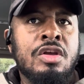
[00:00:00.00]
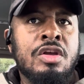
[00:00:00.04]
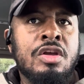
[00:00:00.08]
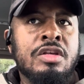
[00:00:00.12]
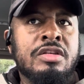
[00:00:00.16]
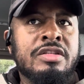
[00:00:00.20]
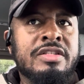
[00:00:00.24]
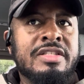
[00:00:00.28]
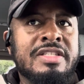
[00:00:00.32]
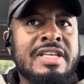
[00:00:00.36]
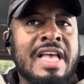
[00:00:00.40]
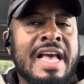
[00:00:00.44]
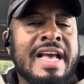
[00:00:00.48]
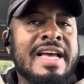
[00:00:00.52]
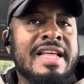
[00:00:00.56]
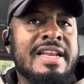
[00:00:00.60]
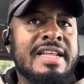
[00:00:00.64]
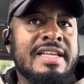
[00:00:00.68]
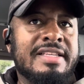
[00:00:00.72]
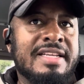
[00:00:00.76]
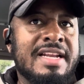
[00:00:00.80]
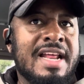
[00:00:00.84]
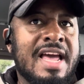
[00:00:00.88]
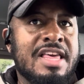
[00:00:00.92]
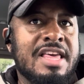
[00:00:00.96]
second
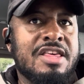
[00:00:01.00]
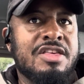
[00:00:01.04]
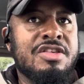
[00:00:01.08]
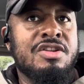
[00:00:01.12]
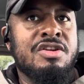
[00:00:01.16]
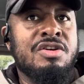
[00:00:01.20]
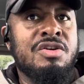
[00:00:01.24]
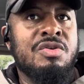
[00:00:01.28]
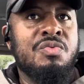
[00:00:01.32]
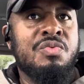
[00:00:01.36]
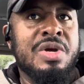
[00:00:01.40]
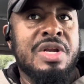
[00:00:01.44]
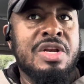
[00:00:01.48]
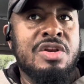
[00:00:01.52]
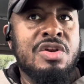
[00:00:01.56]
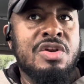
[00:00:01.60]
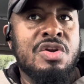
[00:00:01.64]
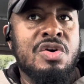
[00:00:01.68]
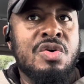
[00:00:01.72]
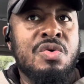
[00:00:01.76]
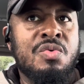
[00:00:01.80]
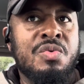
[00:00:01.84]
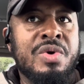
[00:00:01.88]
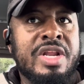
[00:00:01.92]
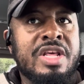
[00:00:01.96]
international
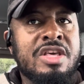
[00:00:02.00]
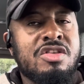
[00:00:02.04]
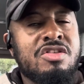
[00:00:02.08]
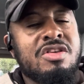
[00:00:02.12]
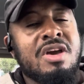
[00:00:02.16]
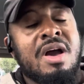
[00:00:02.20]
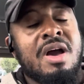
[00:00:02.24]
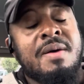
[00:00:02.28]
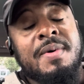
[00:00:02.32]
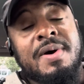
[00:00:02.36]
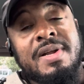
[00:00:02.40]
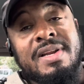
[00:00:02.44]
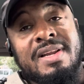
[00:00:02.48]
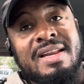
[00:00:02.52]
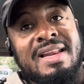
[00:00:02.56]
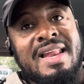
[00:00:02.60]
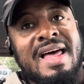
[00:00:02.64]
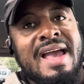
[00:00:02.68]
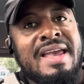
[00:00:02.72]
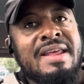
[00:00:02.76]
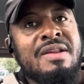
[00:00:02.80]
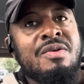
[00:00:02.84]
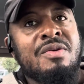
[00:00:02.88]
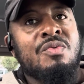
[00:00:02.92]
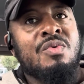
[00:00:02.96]
window with his job on the
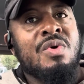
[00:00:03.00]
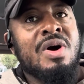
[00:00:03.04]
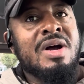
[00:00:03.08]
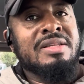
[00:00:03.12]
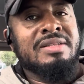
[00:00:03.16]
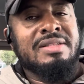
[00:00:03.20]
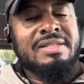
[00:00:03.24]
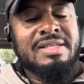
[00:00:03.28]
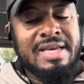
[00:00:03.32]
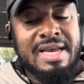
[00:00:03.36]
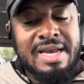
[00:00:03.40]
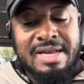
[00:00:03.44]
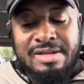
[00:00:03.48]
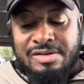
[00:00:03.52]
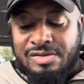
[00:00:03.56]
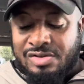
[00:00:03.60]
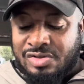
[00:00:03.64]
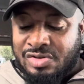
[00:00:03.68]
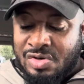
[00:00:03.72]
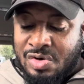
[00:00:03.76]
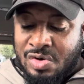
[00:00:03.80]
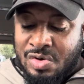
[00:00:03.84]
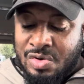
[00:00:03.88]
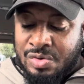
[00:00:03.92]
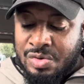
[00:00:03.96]
line once again.
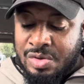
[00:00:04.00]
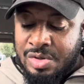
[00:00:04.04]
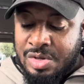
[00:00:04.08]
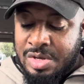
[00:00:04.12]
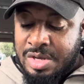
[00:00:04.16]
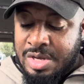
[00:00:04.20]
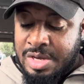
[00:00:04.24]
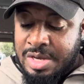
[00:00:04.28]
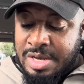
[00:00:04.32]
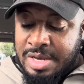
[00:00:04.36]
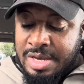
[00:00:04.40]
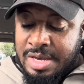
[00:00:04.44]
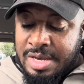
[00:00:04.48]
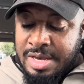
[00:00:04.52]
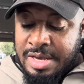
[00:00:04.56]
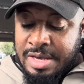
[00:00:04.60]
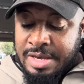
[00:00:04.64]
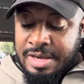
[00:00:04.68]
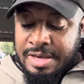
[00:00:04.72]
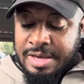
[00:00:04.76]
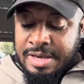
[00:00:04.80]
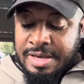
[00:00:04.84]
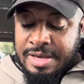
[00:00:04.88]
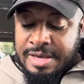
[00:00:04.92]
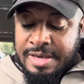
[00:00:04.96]
So,
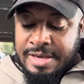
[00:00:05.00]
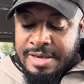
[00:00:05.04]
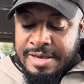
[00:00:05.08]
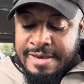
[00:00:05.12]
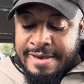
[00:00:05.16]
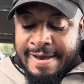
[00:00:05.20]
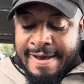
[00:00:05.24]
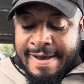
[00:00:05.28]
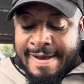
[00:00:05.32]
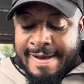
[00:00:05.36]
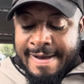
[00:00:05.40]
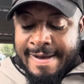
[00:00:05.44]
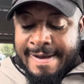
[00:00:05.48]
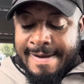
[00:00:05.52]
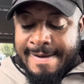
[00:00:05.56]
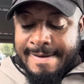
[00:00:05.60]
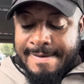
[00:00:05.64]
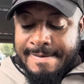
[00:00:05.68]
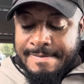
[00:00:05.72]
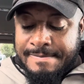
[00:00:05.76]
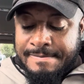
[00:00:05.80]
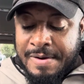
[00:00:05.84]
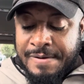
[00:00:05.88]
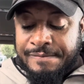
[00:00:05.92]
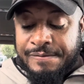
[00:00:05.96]
yeah.
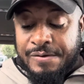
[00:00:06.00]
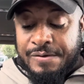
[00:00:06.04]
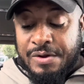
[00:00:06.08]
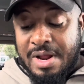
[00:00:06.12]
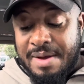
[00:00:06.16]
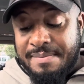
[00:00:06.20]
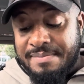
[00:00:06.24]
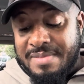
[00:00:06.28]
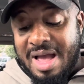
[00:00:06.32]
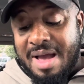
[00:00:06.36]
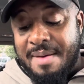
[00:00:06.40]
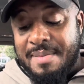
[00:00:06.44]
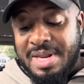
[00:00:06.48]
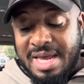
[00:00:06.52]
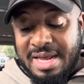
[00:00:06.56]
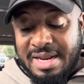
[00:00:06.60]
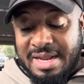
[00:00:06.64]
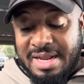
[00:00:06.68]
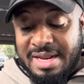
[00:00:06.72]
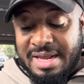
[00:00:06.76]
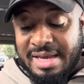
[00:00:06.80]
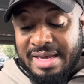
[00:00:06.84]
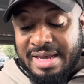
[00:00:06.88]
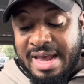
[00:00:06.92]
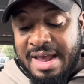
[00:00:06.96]
But Fulham
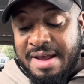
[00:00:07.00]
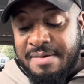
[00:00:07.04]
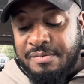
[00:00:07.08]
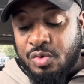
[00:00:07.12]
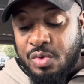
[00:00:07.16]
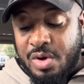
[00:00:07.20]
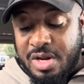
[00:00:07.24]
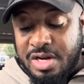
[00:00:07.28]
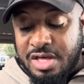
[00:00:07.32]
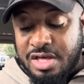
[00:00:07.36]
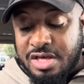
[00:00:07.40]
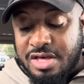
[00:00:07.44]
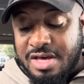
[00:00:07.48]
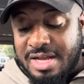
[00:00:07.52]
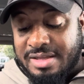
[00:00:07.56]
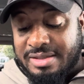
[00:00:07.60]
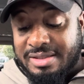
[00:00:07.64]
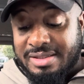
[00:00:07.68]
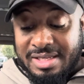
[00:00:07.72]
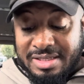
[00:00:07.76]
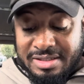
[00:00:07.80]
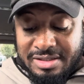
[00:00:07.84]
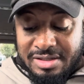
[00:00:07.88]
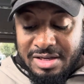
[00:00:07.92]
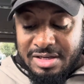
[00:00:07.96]
dominated the game, 20 shots,
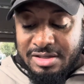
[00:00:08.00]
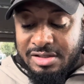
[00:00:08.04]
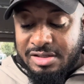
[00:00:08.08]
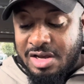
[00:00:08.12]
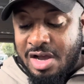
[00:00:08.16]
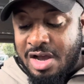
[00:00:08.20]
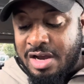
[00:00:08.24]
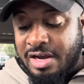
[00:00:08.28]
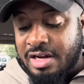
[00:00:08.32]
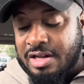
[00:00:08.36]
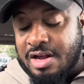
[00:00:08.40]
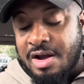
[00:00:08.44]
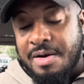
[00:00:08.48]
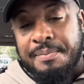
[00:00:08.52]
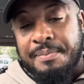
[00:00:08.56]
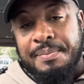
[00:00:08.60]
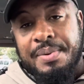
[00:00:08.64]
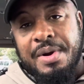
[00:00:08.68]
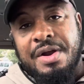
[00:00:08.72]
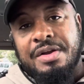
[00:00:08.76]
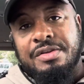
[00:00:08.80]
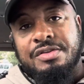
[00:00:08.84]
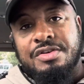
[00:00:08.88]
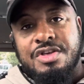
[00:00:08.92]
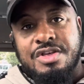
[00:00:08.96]
6 on target,
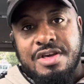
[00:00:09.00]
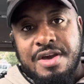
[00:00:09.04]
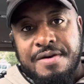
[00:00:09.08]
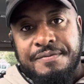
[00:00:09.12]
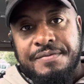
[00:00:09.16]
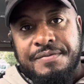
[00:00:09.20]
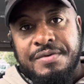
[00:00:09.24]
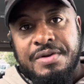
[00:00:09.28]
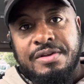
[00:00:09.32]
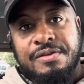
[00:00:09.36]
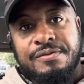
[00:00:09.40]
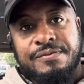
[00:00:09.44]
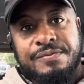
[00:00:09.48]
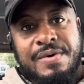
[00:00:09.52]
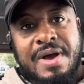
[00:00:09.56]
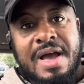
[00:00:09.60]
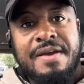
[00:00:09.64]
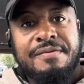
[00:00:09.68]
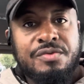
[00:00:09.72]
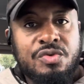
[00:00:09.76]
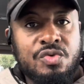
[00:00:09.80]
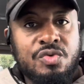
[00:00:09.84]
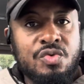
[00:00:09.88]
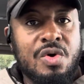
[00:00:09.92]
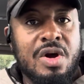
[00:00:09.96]
comparing to Sheffield's
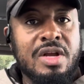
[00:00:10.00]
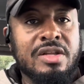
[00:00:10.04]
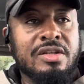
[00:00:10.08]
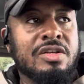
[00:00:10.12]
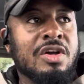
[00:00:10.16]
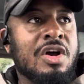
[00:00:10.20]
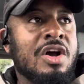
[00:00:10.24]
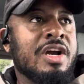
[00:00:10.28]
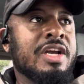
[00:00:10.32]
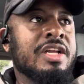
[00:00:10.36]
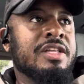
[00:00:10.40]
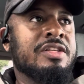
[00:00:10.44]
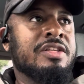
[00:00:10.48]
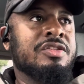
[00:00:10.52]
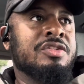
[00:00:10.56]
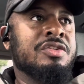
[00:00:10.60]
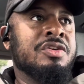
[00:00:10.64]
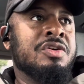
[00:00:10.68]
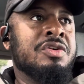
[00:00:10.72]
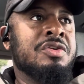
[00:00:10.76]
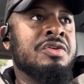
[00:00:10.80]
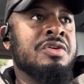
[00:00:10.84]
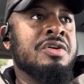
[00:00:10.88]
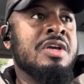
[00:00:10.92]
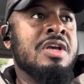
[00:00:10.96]
5-2 on target.
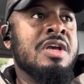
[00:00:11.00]
So,